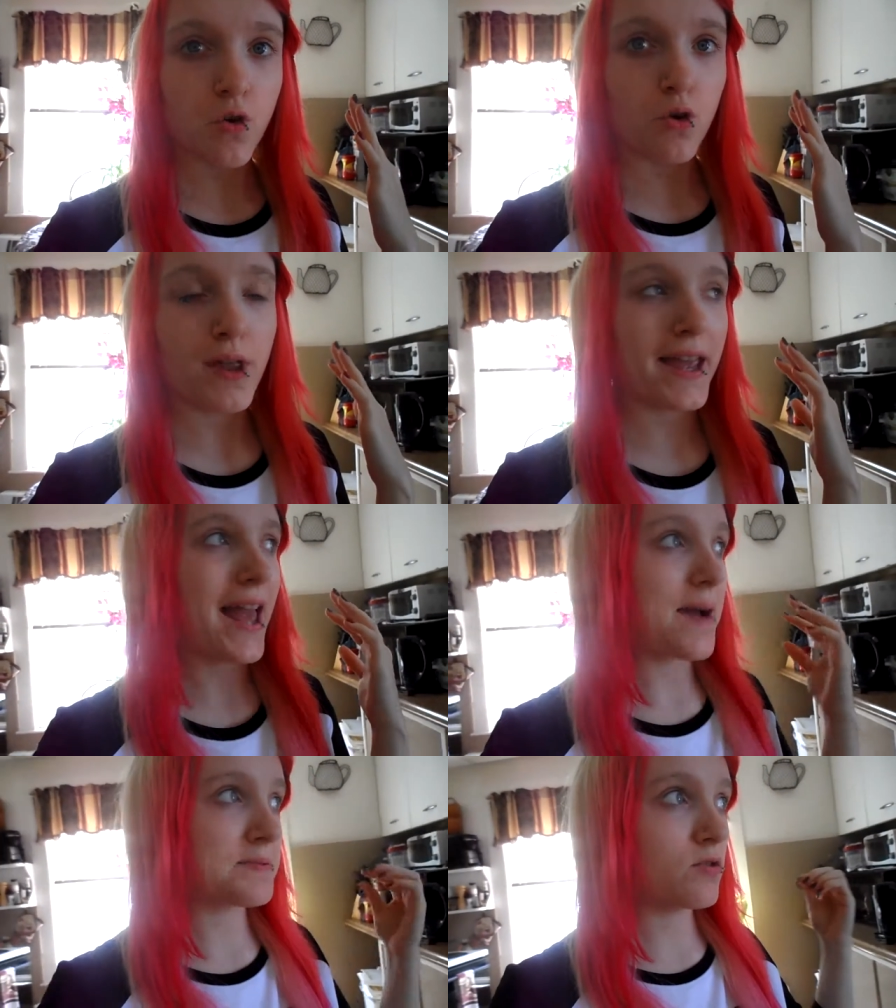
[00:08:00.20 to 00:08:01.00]
of the cold.
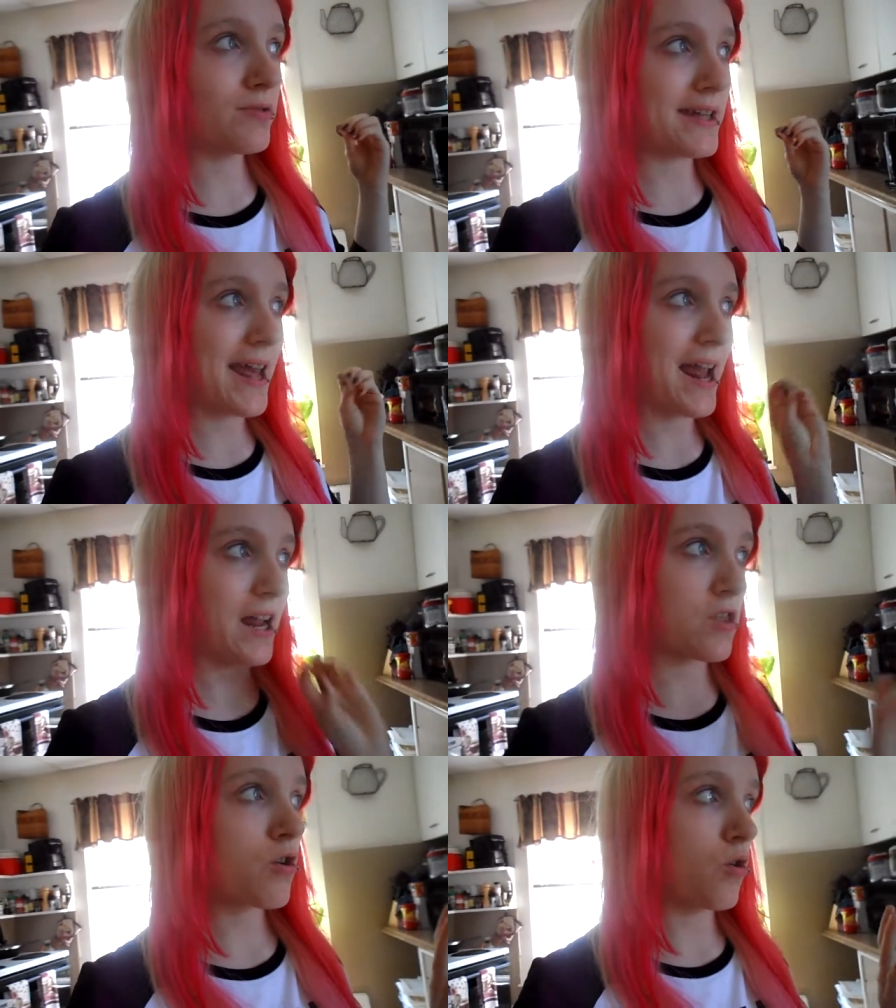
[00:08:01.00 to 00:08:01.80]
I absolutely
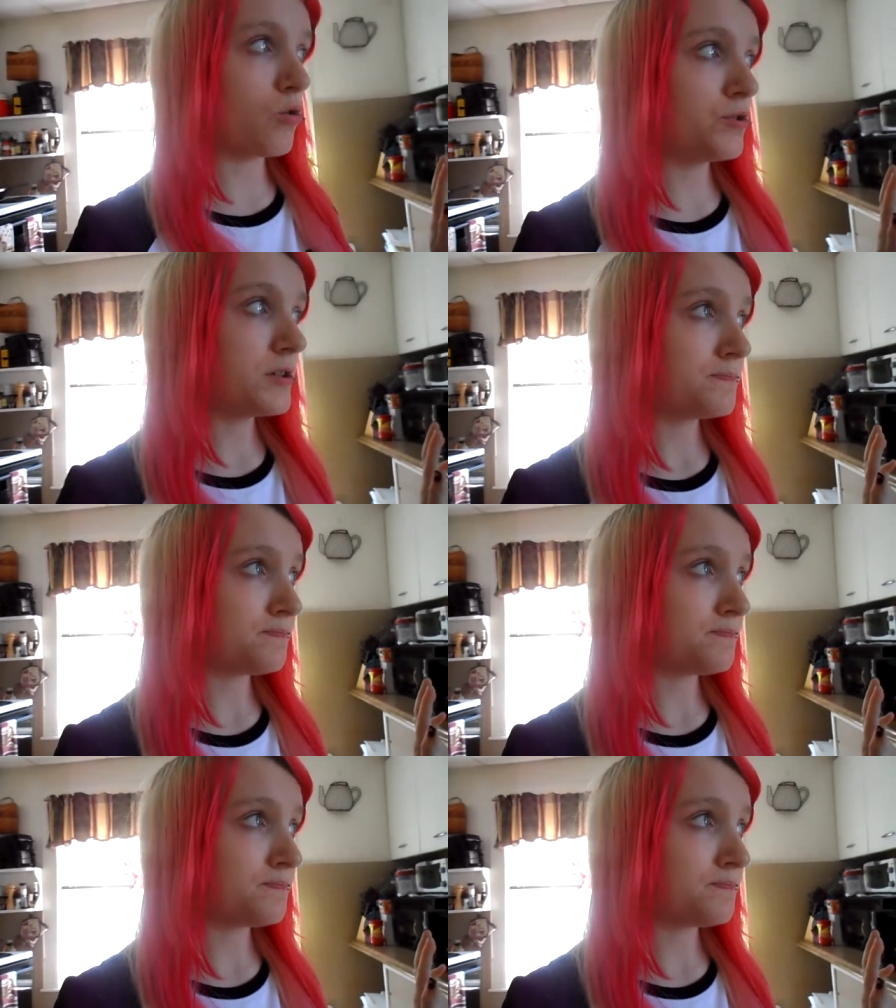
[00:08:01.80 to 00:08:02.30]
hate the cold,